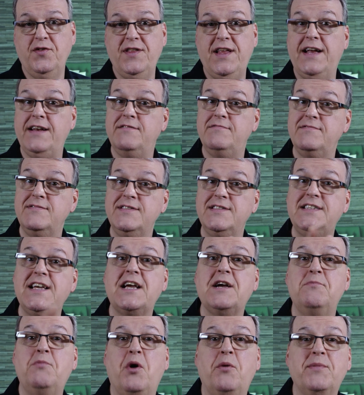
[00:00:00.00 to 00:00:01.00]
then
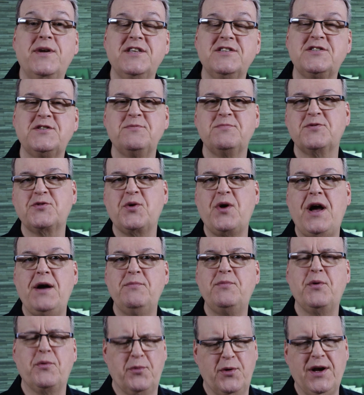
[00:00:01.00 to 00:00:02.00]
take a moment and
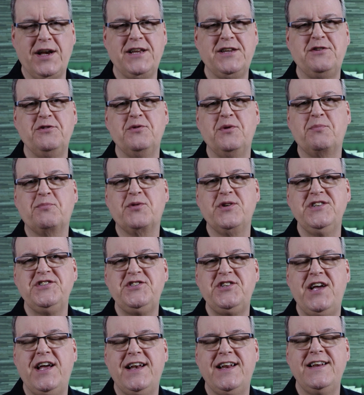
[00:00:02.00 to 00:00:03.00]
subscribe. We really do
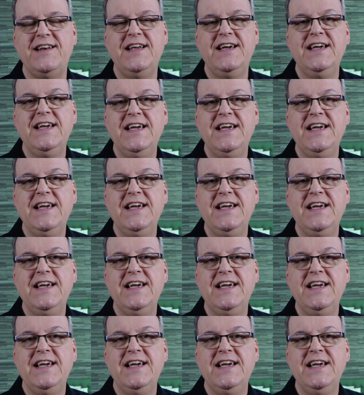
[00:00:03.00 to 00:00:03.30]
appreciate it.